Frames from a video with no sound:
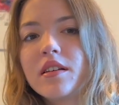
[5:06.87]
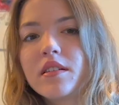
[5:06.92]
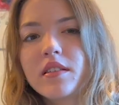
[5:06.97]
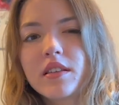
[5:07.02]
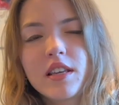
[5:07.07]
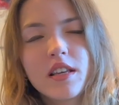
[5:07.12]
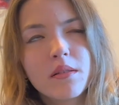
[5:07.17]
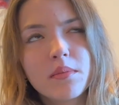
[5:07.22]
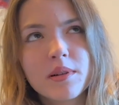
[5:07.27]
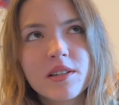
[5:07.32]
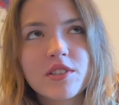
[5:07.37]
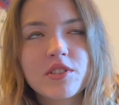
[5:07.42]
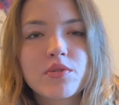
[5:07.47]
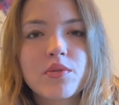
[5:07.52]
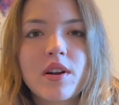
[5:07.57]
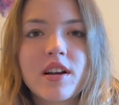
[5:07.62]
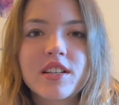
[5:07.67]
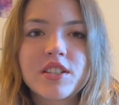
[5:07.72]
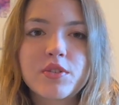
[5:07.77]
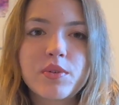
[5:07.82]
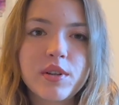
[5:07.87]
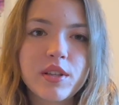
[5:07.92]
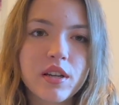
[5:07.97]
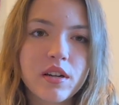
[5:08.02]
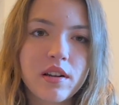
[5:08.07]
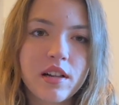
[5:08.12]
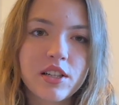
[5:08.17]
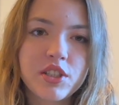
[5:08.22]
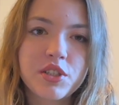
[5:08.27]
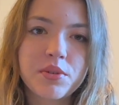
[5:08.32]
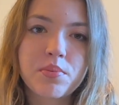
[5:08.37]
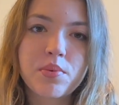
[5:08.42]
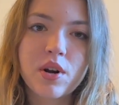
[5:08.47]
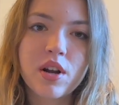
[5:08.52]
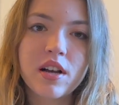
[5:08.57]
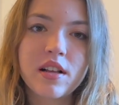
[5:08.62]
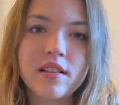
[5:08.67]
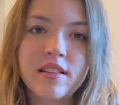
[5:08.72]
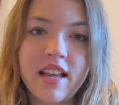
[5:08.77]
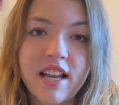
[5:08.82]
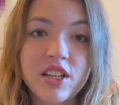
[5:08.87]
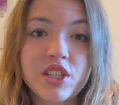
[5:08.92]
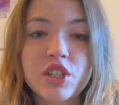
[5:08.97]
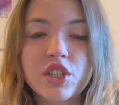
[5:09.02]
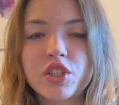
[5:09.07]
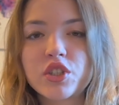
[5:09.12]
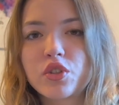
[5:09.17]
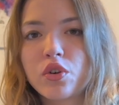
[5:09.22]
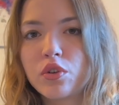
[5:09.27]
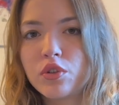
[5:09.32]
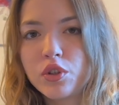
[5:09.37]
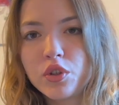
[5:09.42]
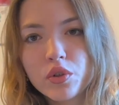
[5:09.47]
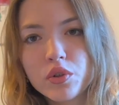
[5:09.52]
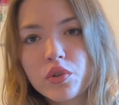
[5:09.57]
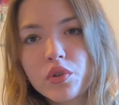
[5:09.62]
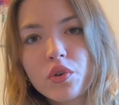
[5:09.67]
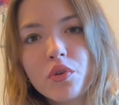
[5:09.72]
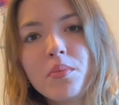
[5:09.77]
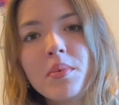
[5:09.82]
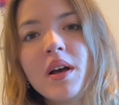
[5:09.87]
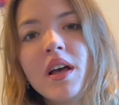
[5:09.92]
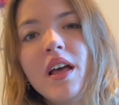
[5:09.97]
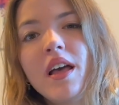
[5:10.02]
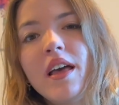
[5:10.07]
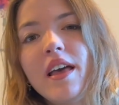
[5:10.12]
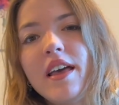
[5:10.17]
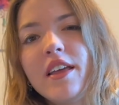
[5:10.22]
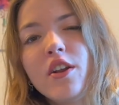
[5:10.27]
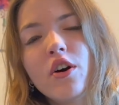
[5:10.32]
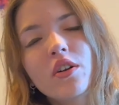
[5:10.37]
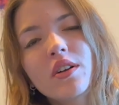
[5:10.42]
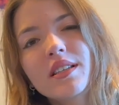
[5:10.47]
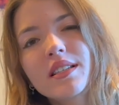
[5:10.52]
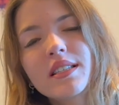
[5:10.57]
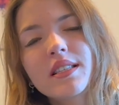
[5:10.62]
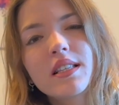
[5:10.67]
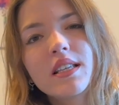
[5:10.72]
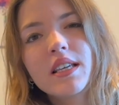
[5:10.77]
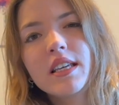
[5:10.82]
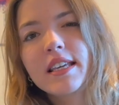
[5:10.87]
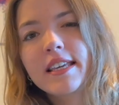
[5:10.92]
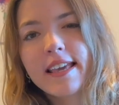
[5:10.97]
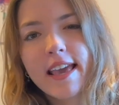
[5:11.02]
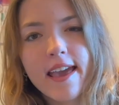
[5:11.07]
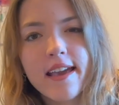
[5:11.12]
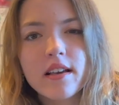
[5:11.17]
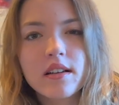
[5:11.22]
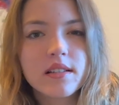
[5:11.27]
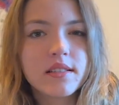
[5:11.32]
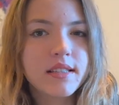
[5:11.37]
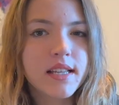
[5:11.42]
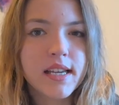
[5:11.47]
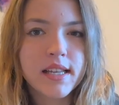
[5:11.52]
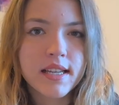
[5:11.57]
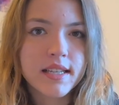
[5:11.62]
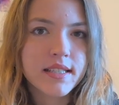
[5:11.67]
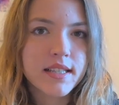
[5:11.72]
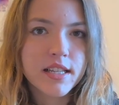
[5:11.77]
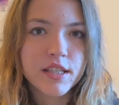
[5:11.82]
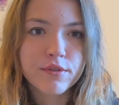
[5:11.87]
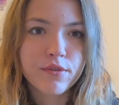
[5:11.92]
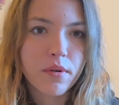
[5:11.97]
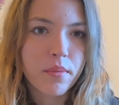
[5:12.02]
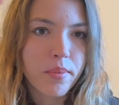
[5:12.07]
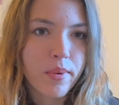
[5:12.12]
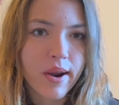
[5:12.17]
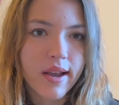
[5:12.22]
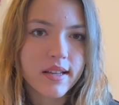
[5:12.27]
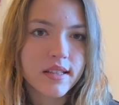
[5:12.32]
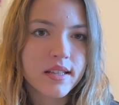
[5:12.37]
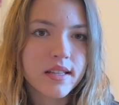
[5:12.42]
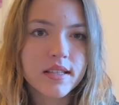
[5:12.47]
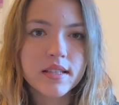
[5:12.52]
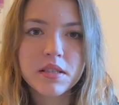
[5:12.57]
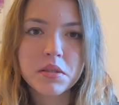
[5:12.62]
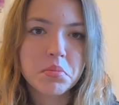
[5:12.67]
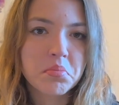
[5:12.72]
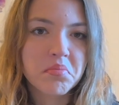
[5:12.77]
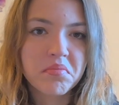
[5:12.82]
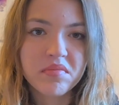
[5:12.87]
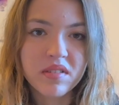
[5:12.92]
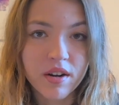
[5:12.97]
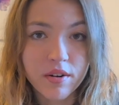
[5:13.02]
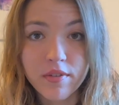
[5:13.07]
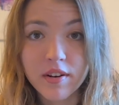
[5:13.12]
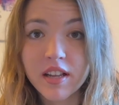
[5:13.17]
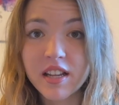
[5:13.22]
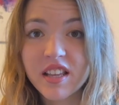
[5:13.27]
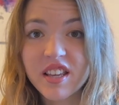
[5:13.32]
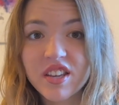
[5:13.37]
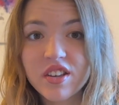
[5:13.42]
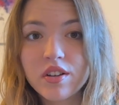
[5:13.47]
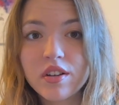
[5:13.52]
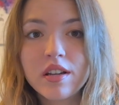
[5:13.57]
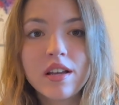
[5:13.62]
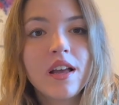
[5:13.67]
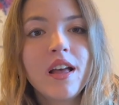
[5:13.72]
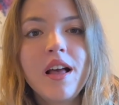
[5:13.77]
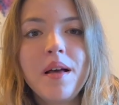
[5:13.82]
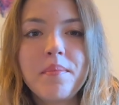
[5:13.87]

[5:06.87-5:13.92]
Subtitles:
Gilbert Strong's Trinal Algebra lectures on YouTube, and honestly, Kaggle datasets for practice, they're really good,